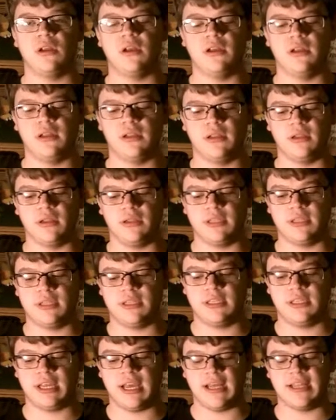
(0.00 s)
it
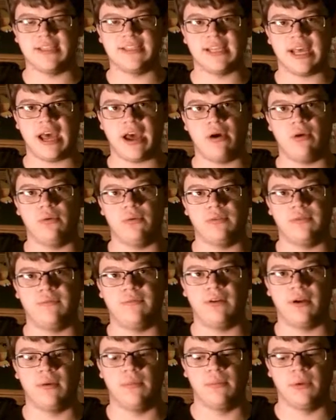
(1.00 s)
stands out
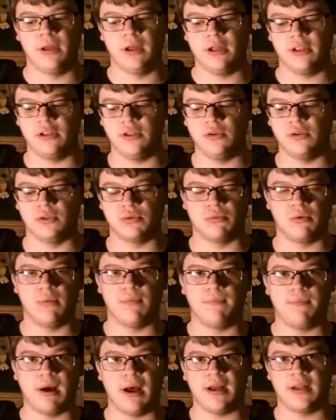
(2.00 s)
from a
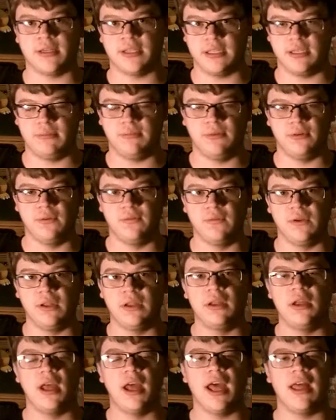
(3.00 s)
usual boxing
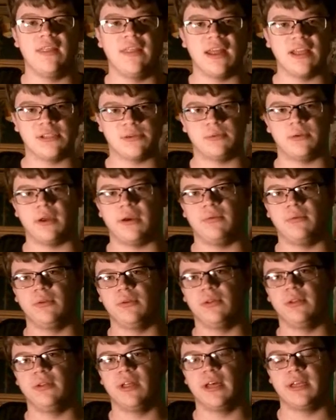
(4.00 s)
movie, and that's what I
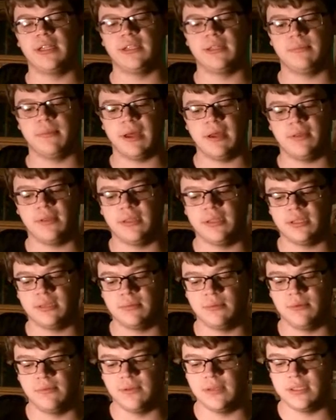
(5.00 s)
really liked about
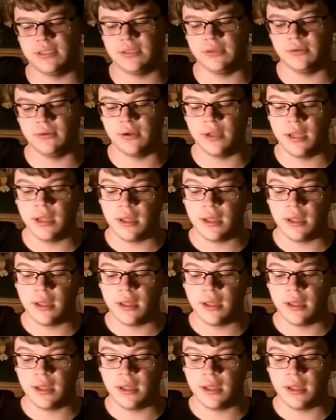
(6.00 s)
this movie too.